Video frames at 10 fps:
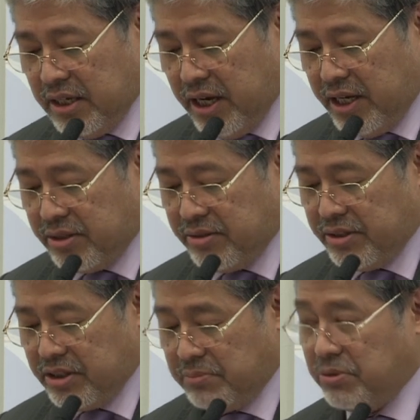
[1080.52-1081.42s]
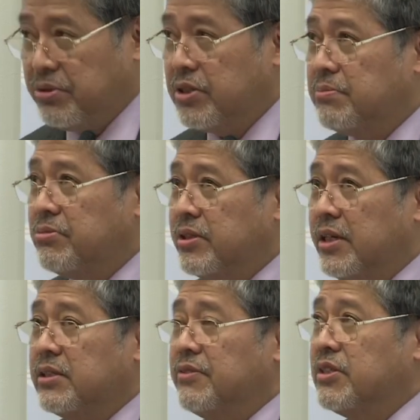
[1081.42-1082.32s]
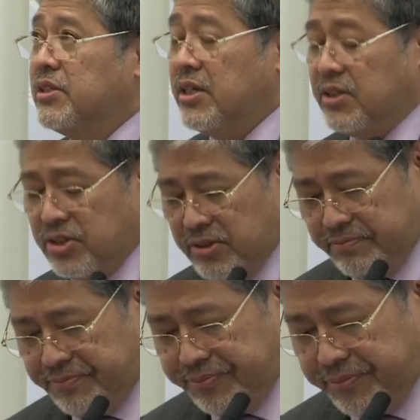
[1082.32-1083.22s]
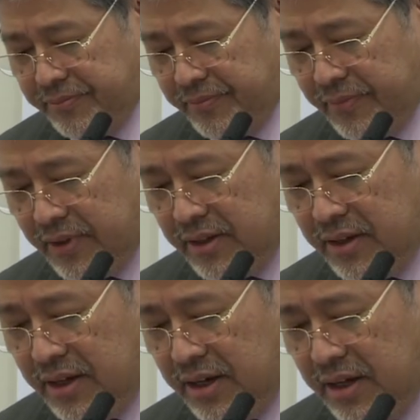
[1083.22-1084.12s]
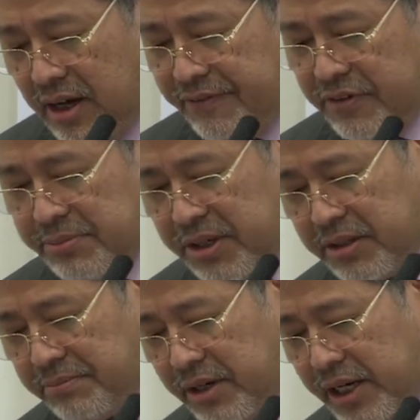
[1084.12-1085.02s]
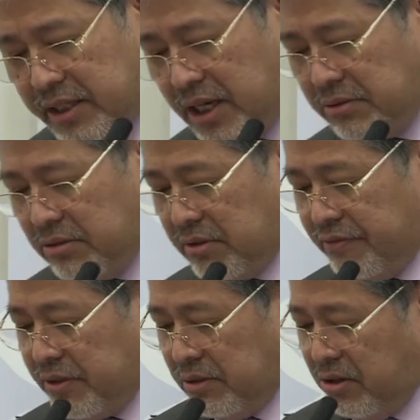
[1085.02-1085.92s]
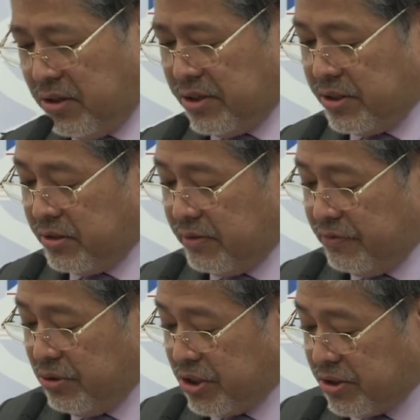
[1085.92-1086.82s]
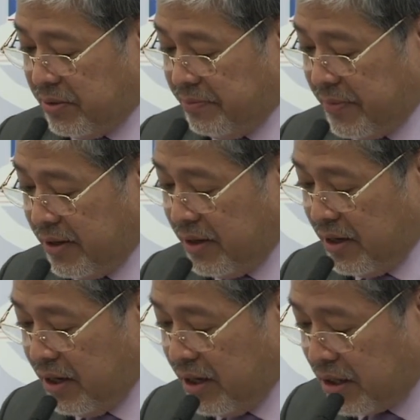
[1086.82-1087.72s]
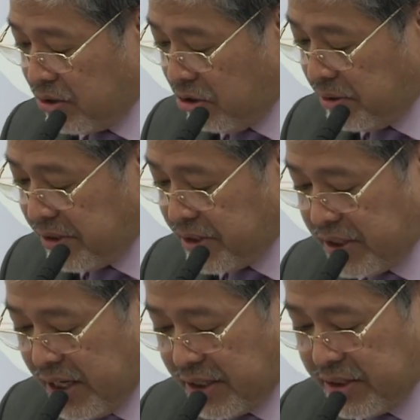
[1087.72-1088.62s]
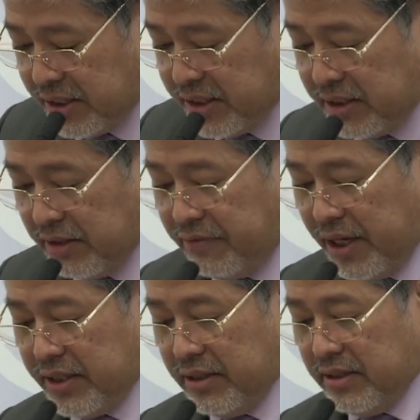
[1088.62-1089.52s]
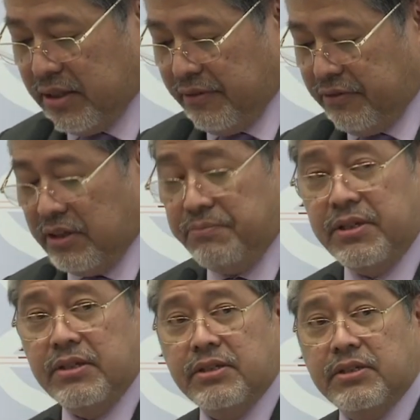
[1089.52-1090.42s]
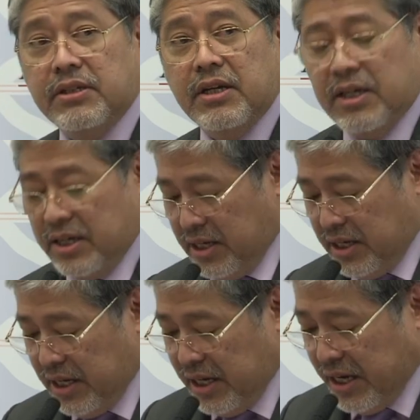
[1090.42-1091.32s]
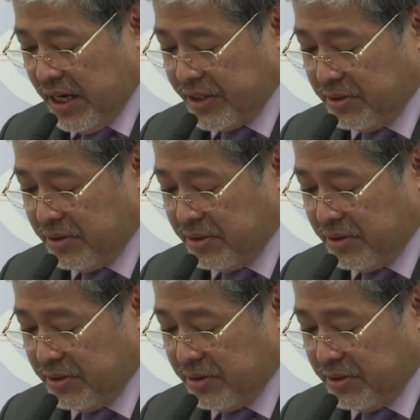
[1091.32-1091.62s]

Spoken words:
enters its most productive stage. Affirming the bright outlook for the longer term future, Goldman Sachs identified the Philippines as